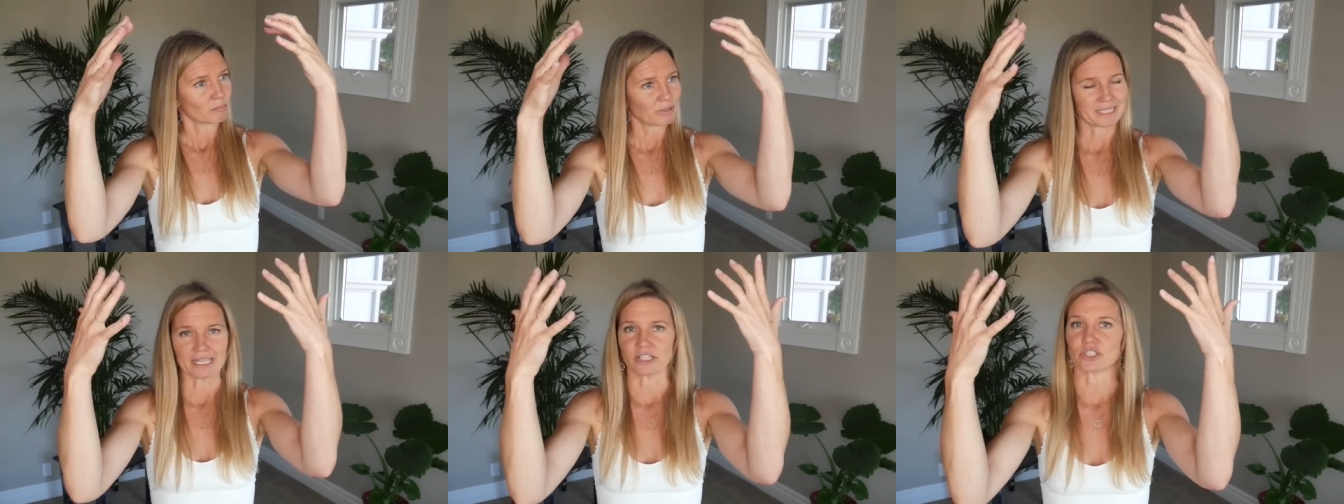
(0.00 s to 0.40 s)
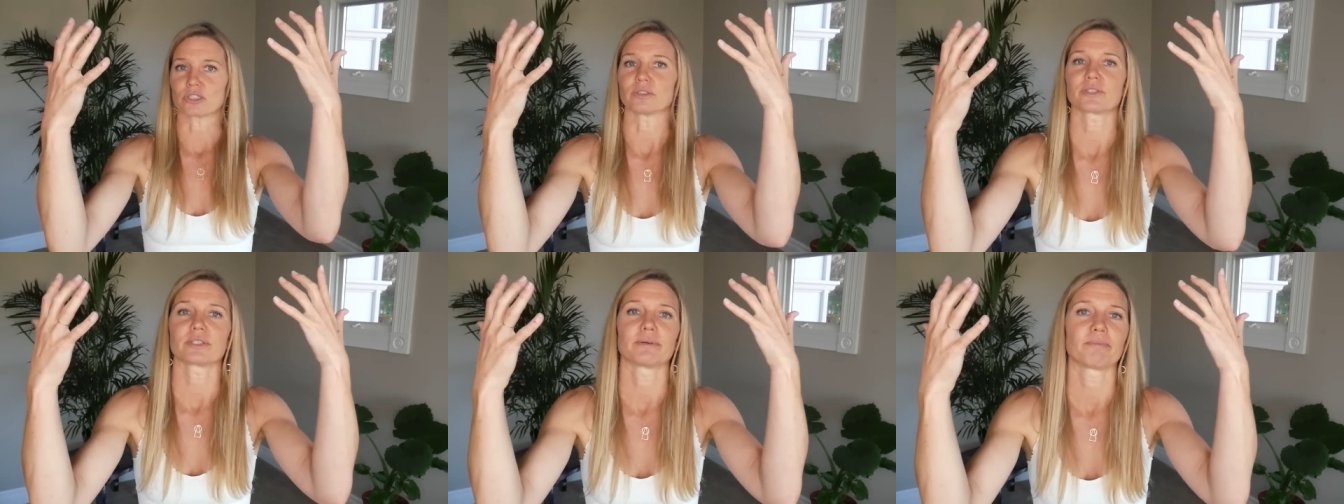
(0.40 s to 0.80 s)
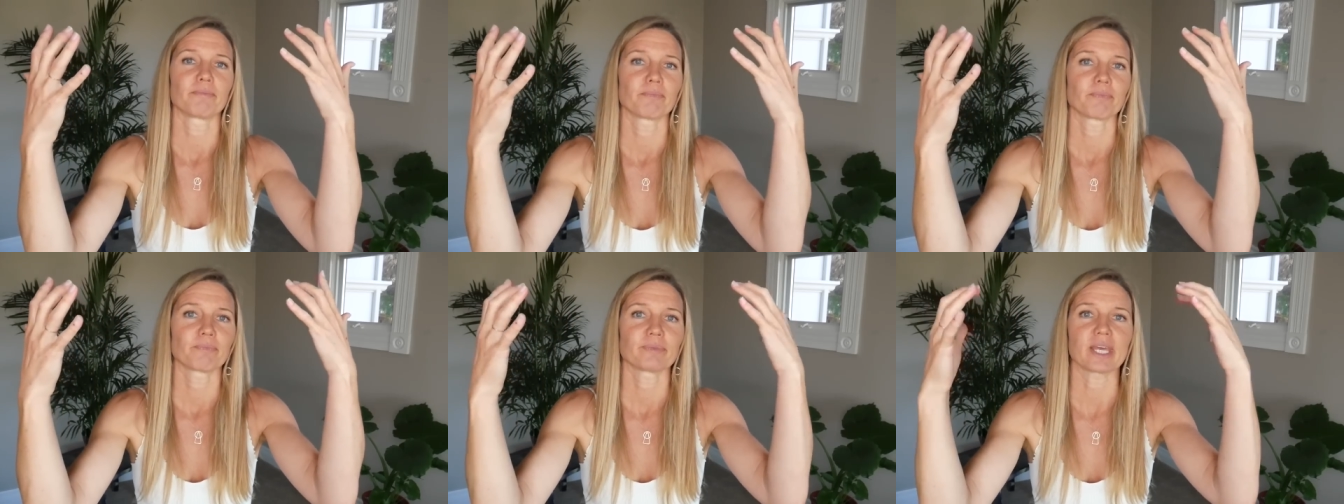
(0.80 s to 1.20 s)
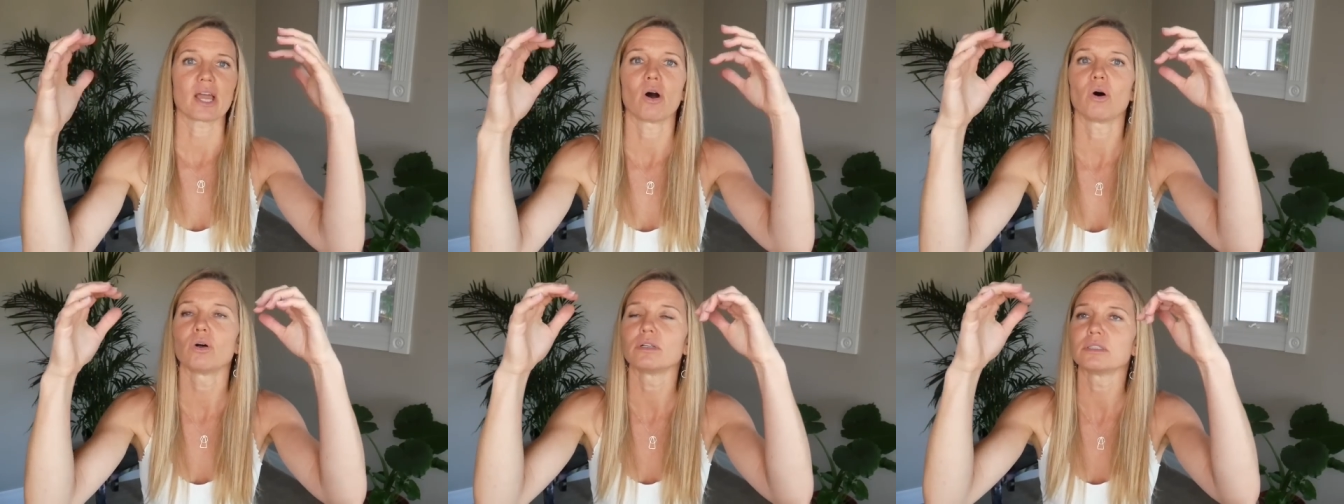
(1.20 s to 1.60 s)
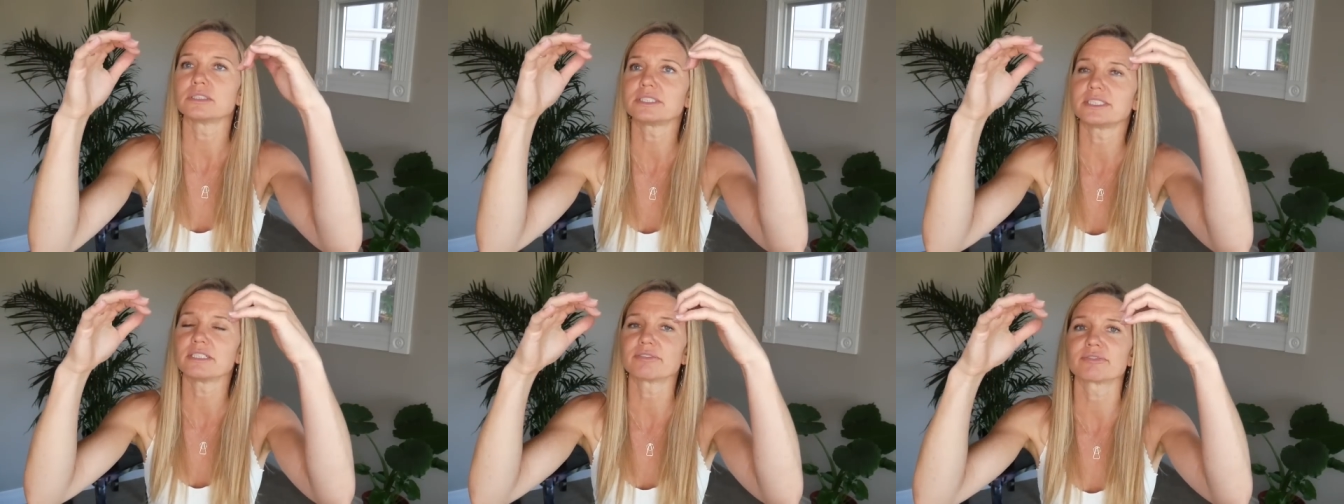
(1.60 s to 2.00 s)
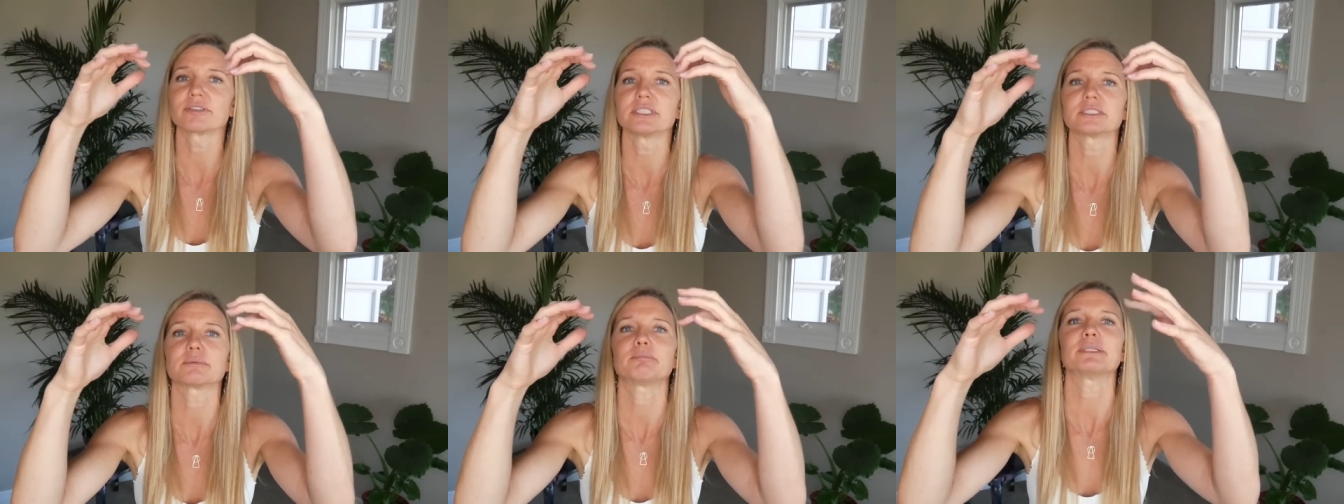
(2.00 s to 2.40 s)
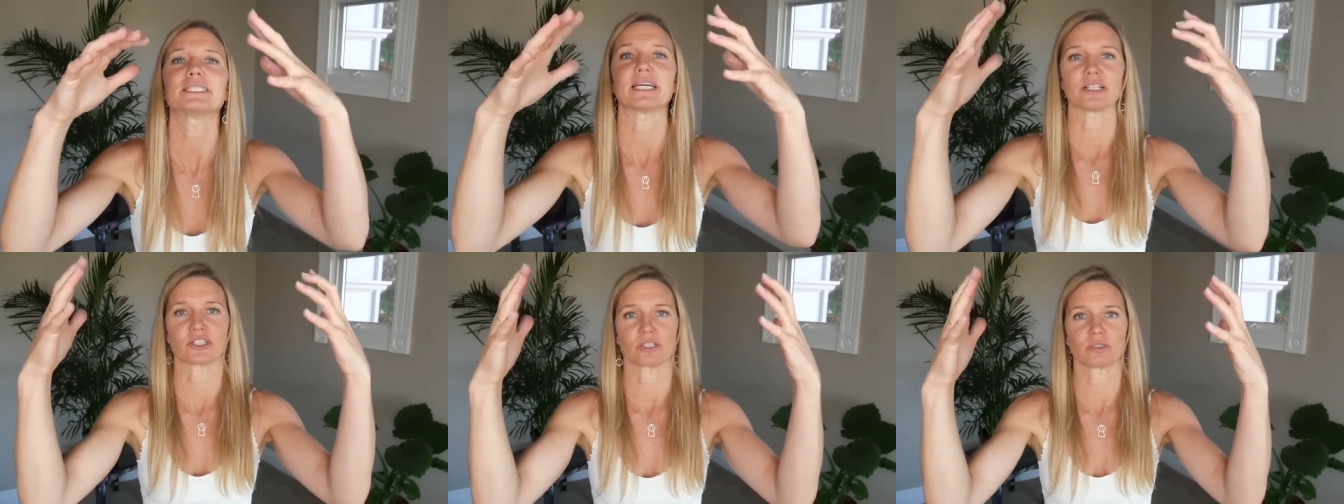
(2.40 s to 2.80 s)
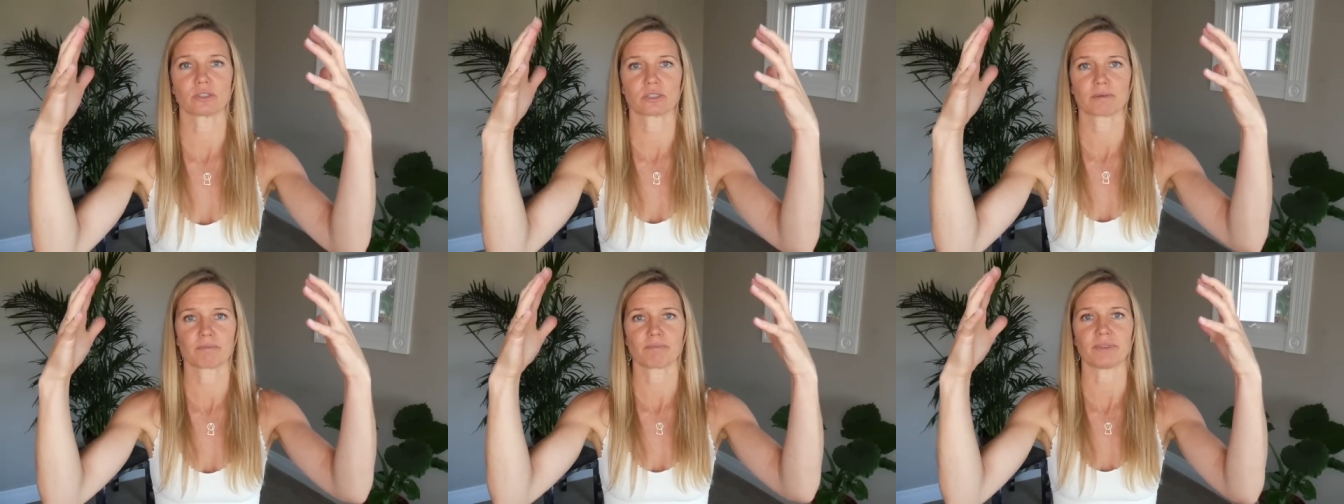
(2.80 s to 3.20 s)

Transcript: potentials. They hold different potentials.